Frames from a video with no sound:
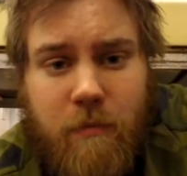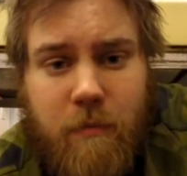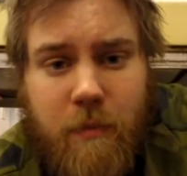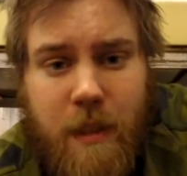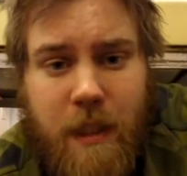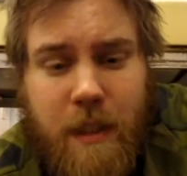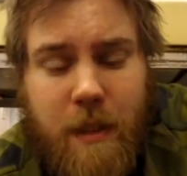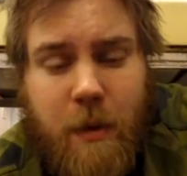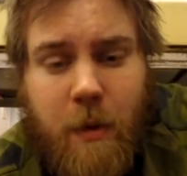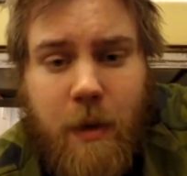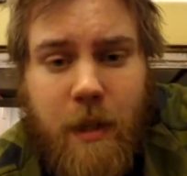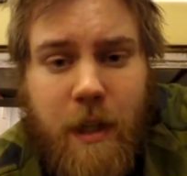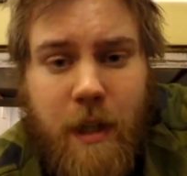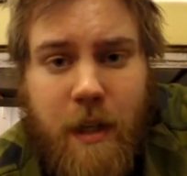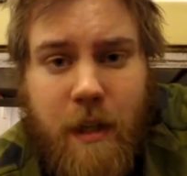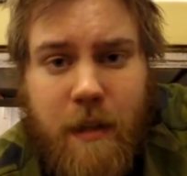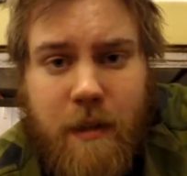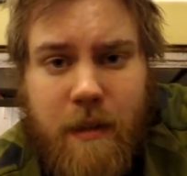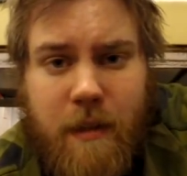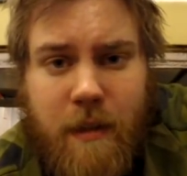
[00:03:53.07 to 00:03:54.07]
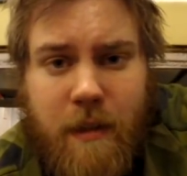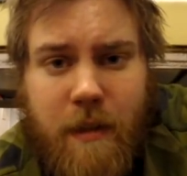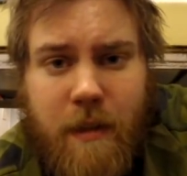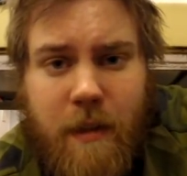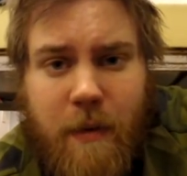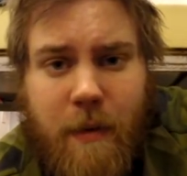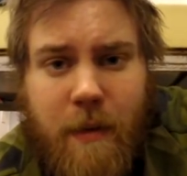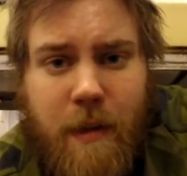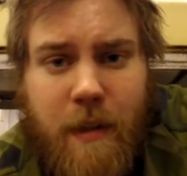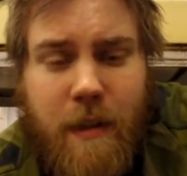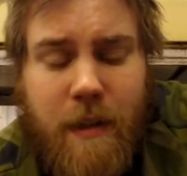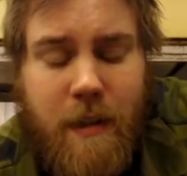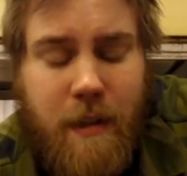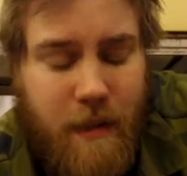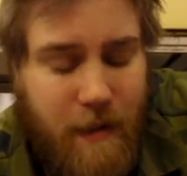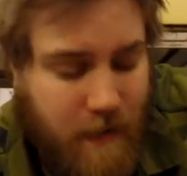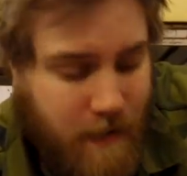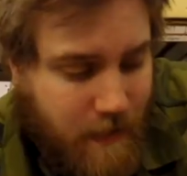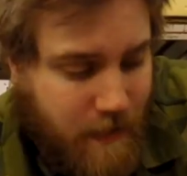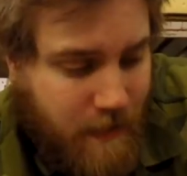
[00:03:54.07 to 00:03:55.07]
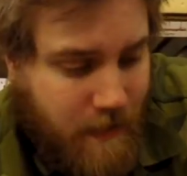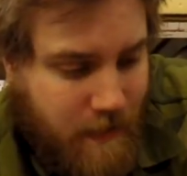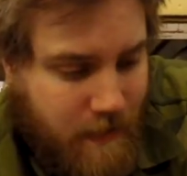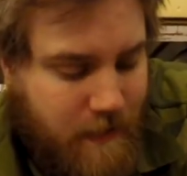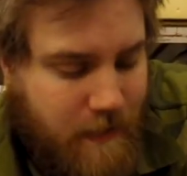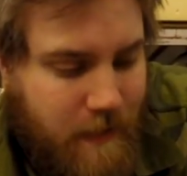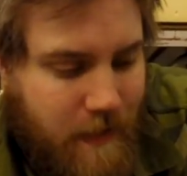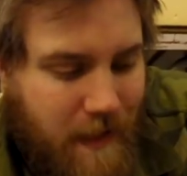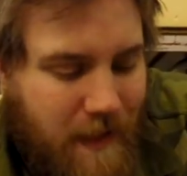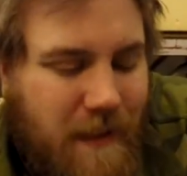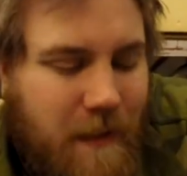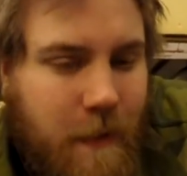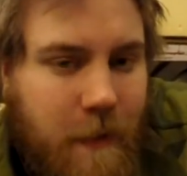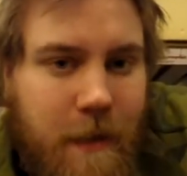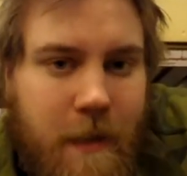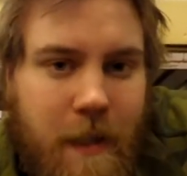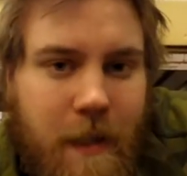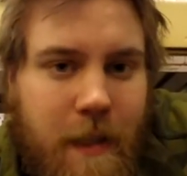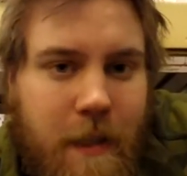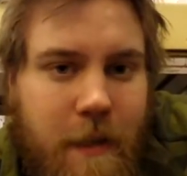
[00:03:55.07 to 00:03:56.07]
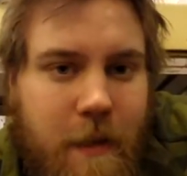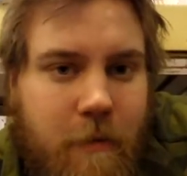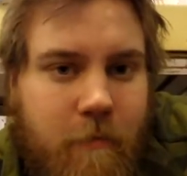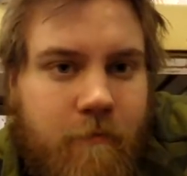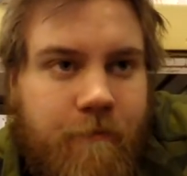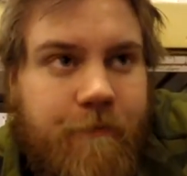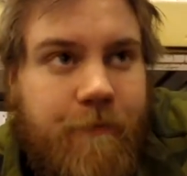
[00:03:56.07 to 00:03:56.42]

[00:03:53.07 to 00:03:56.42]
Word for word: be joining us in, their, in this exercise